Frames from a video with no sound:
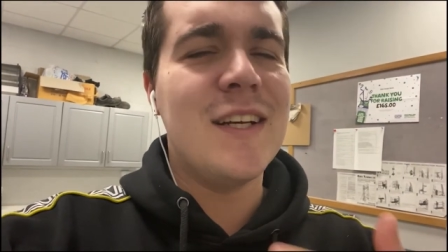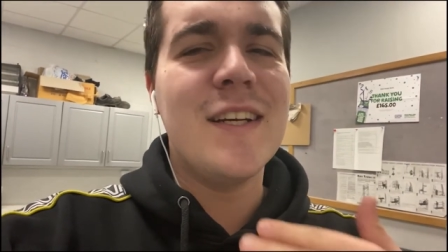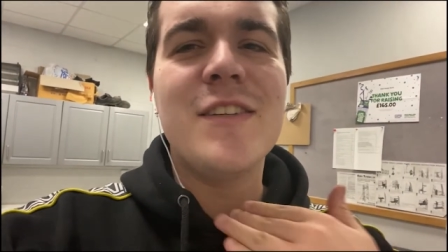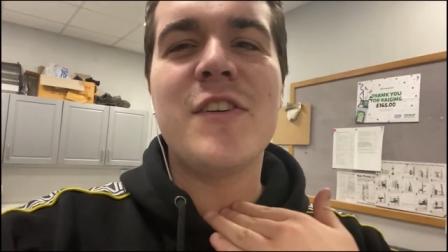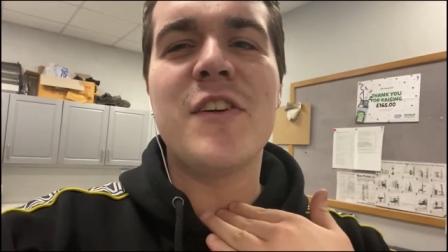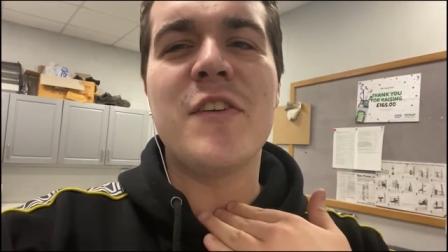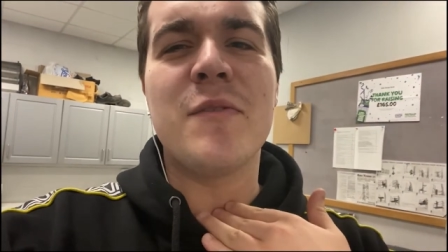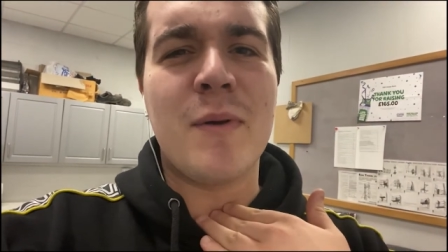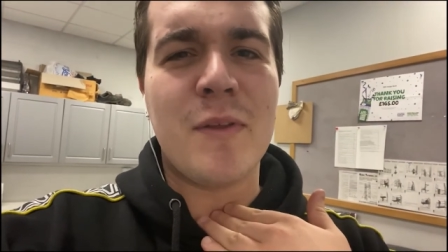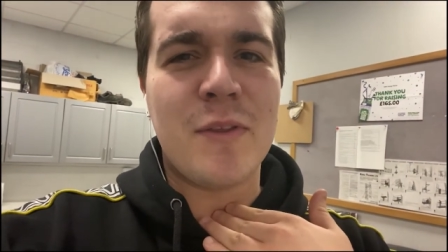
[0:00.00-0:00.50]

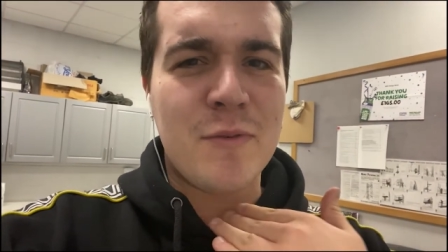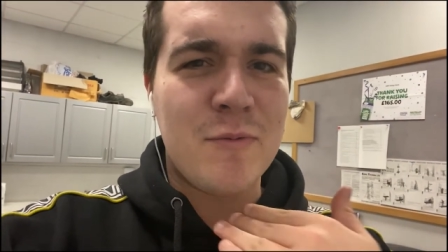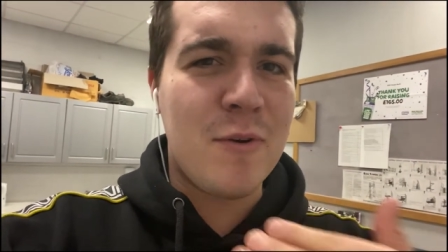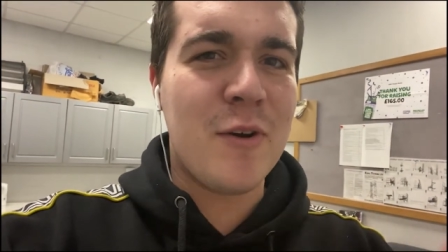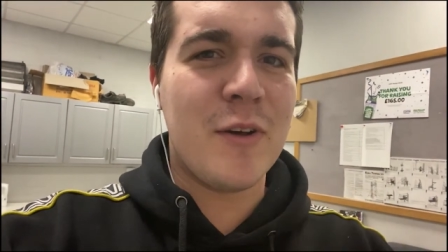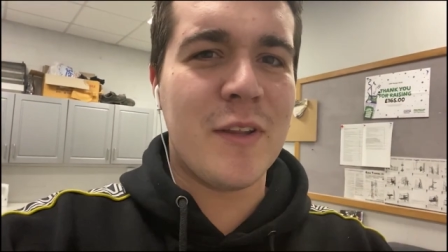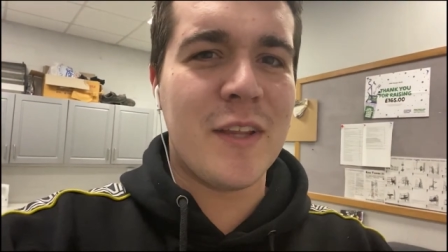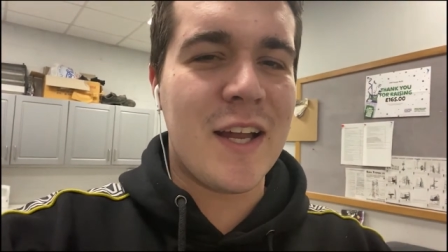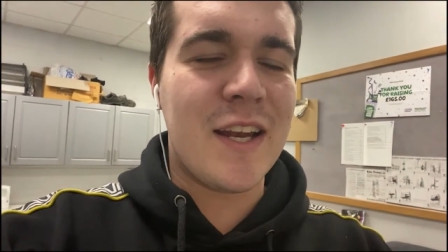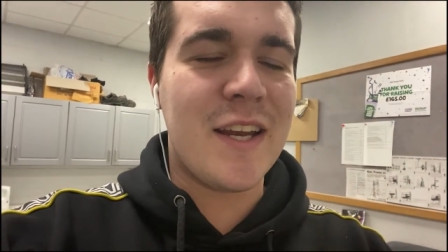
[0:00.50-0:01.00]
It's just my
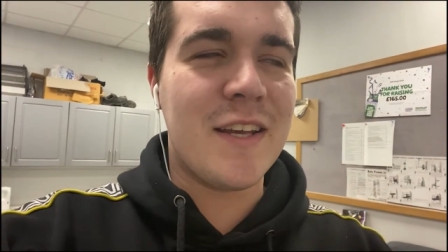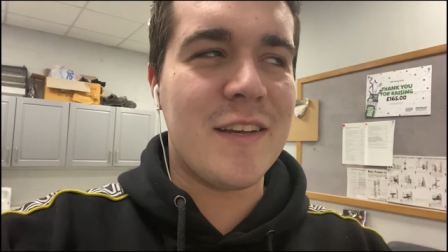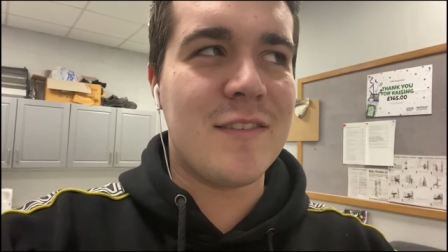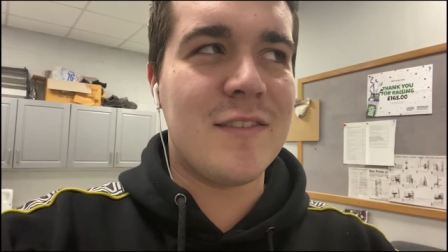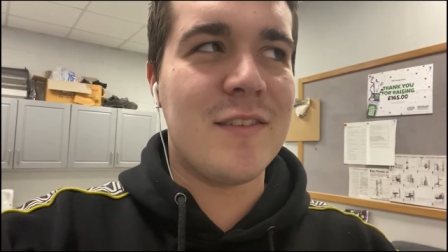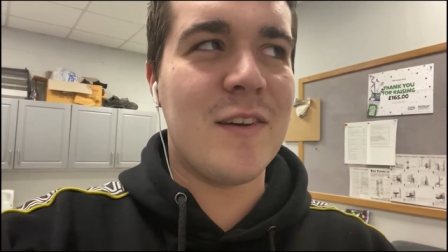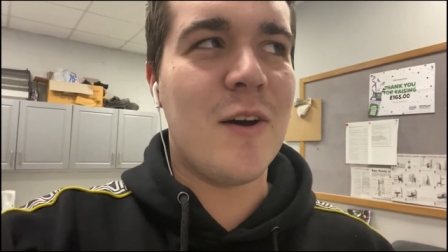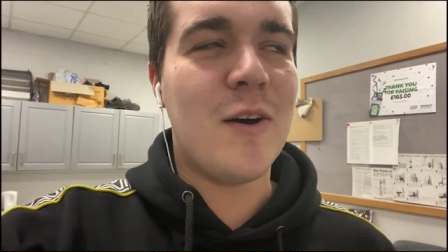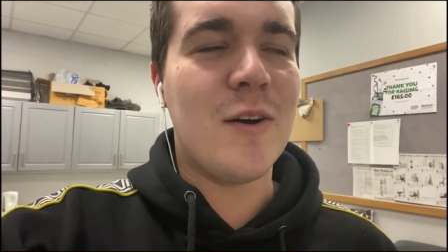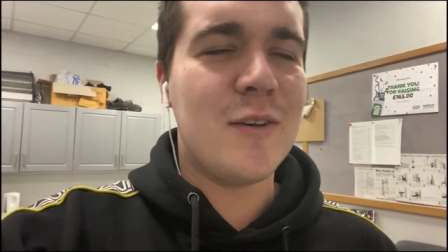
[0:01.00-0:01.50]
throat that I need to
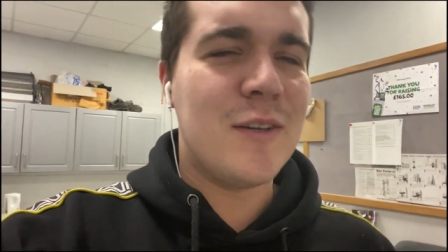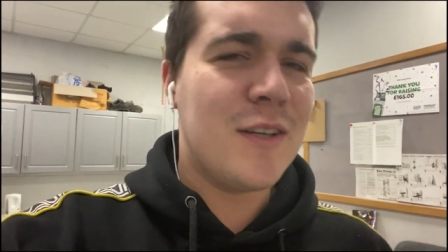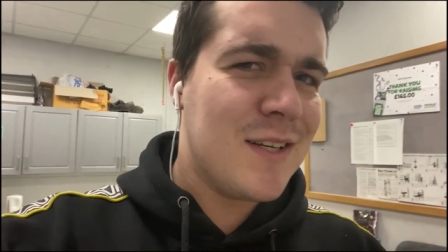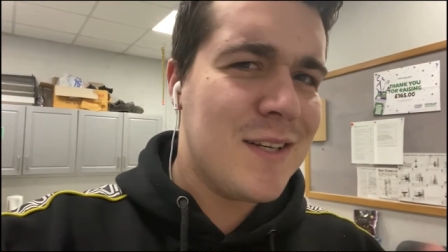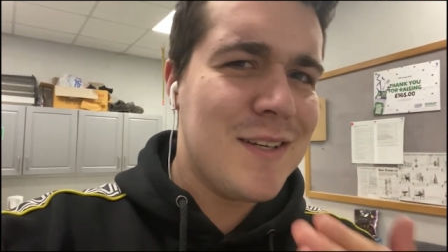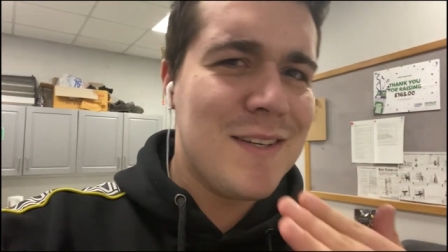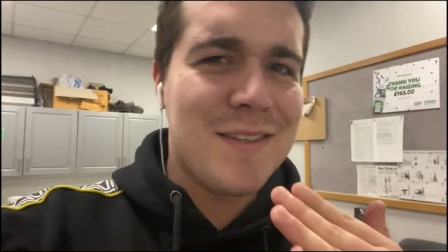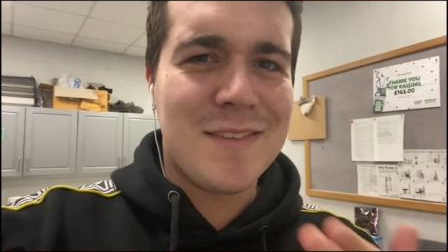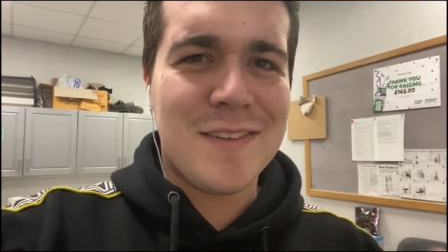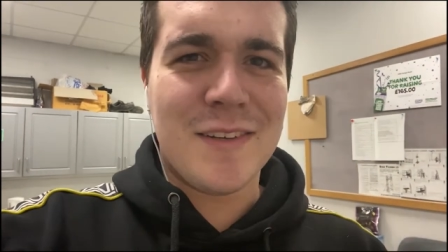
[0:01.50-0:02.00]
sort,
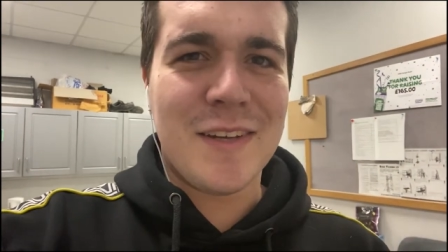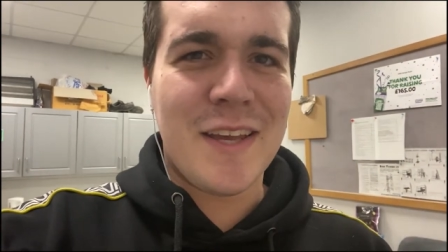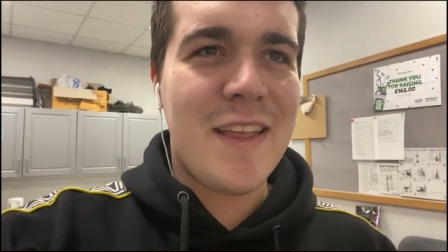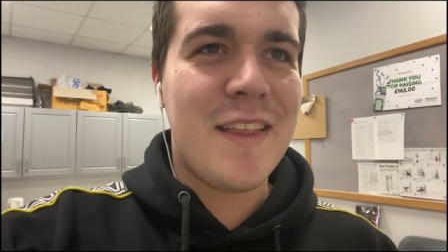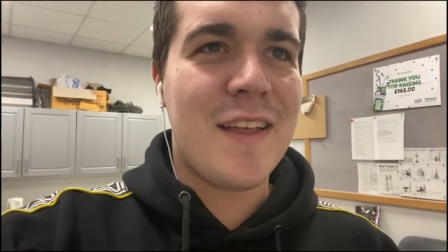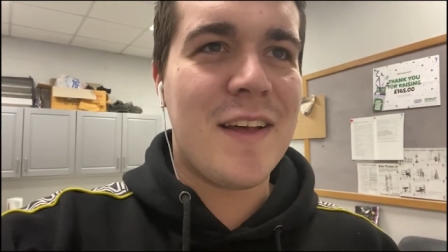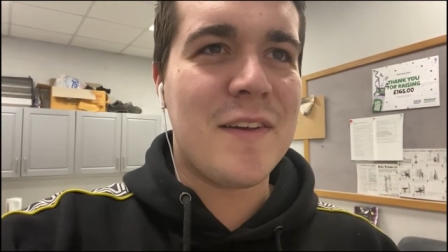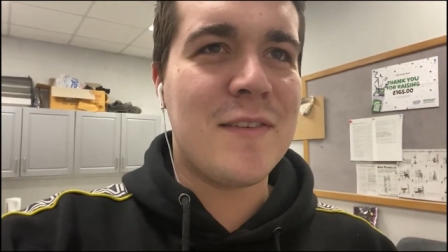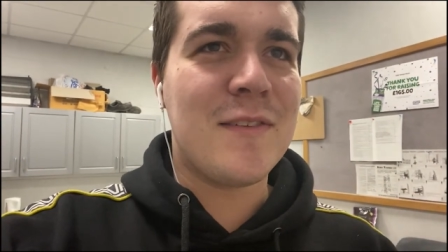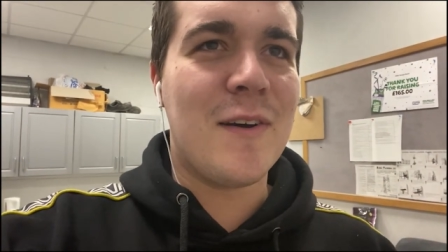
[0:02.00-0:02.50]
so I'll
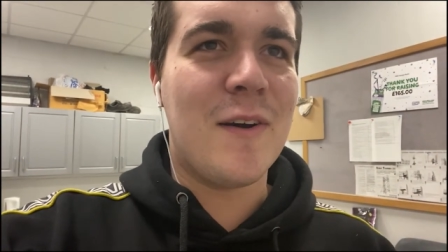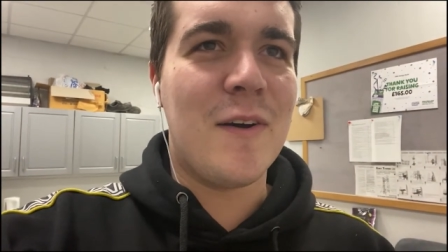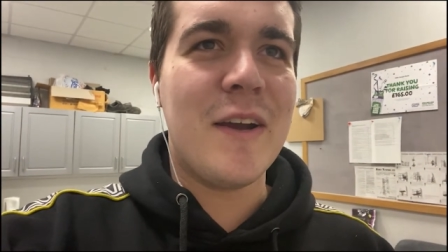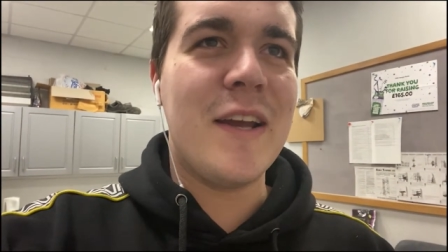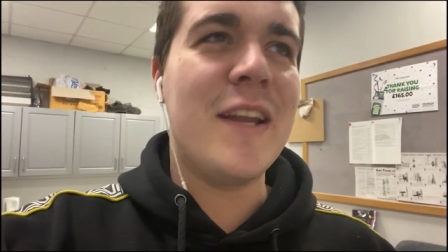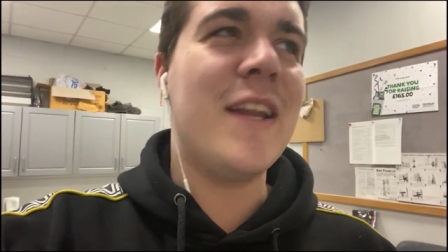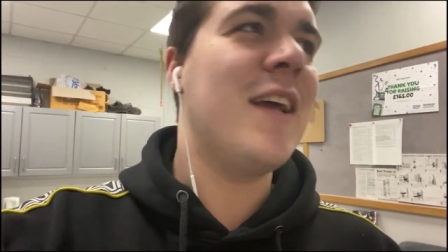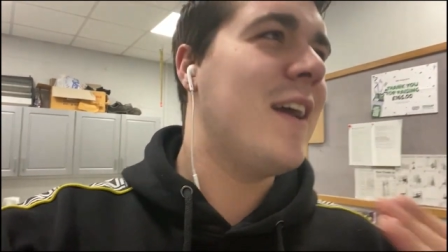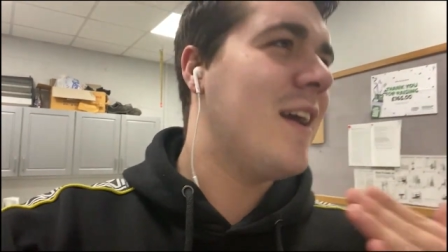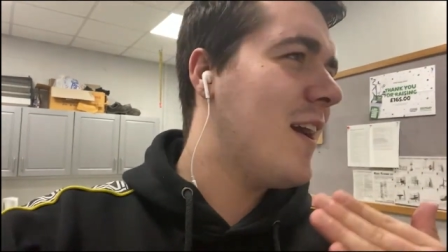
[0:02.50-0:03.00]
get that
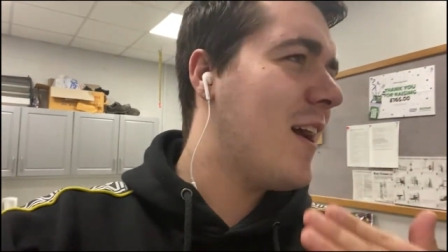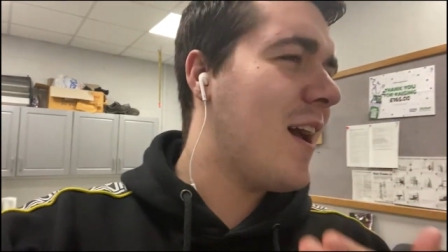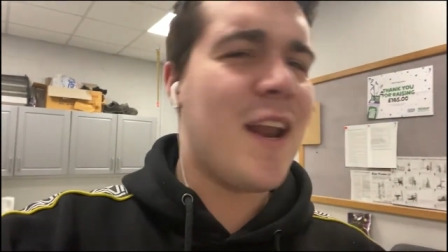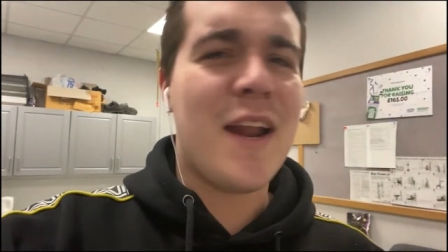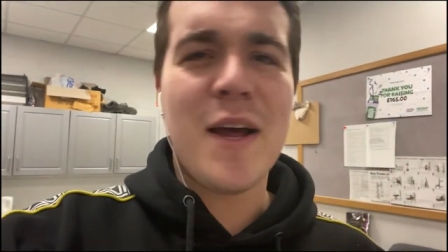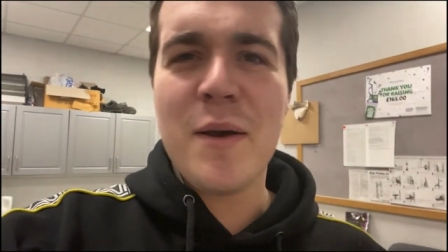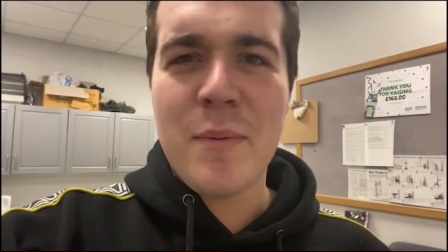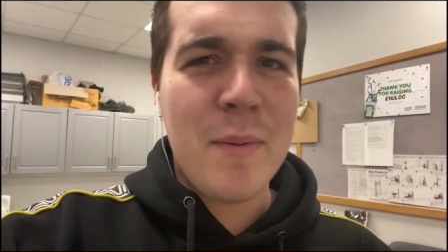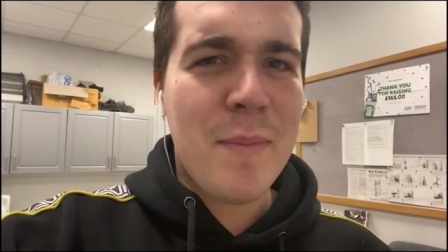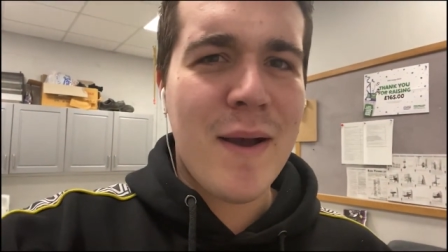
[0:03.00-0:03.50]
sorted and
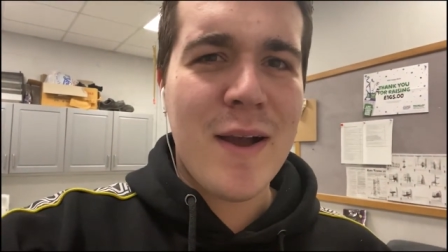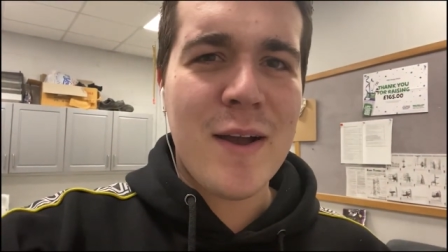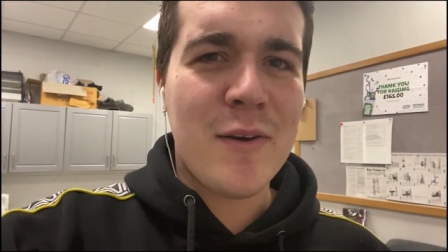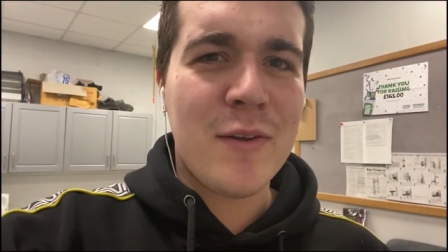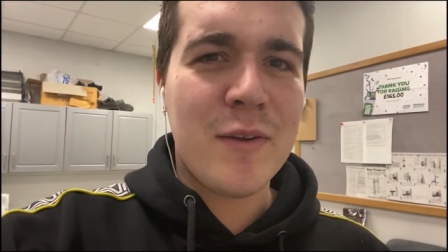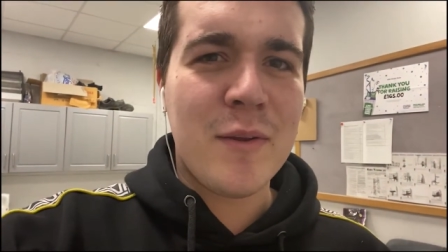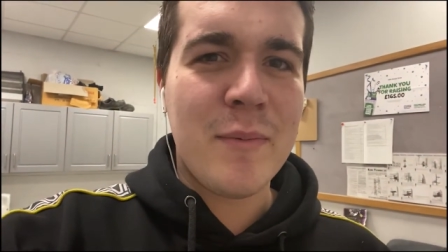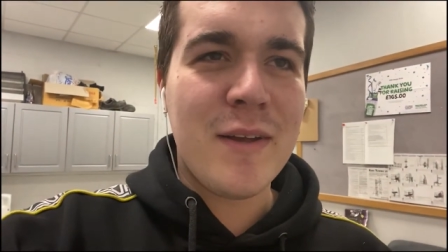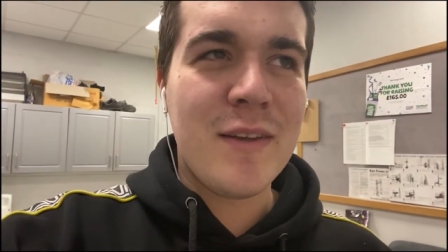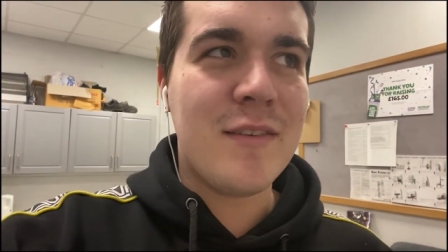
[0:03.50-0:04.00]
I'll be back
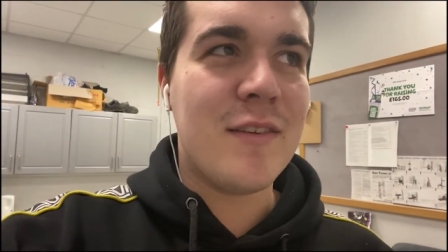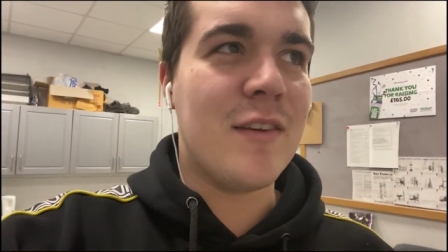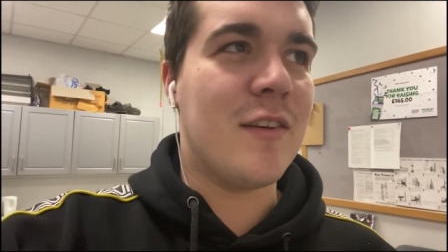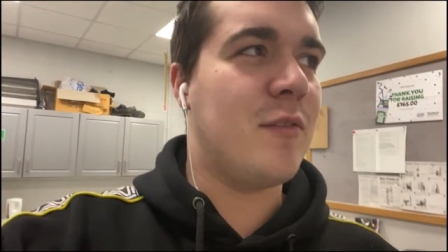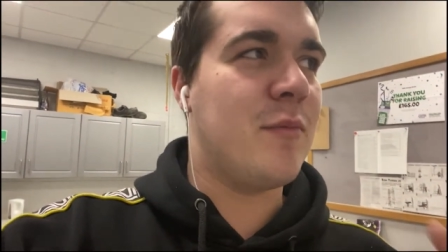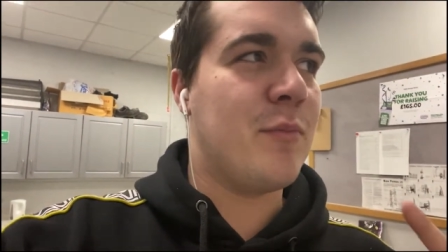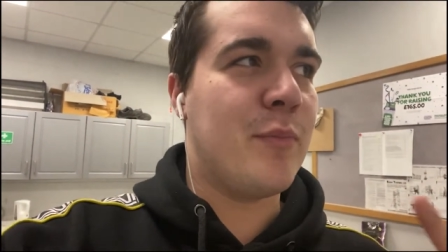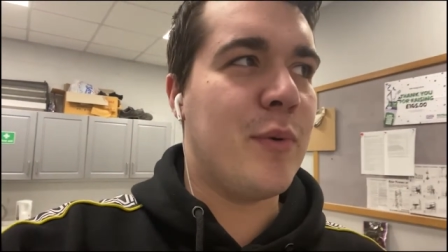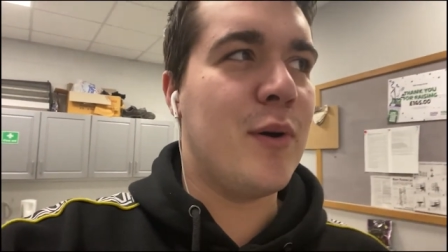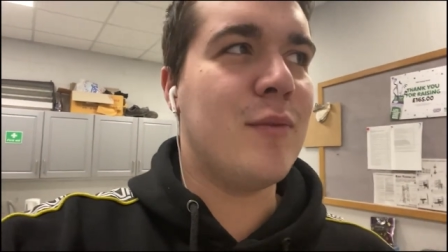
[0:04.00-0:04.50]
on the
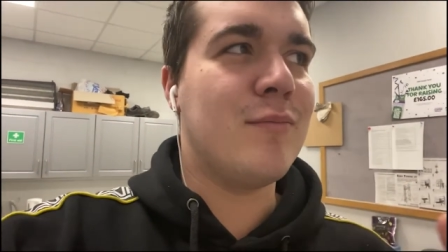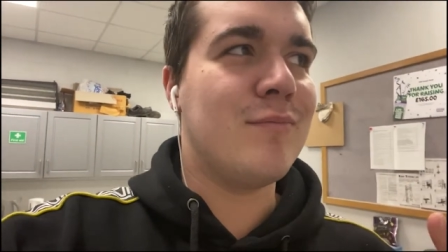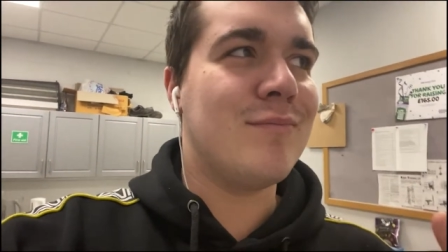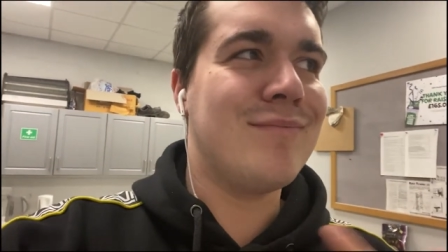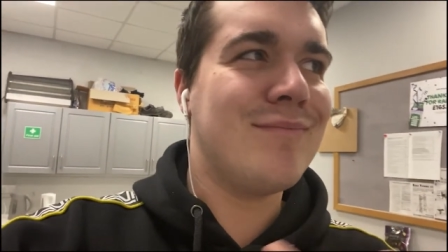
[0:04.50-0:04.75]
business, but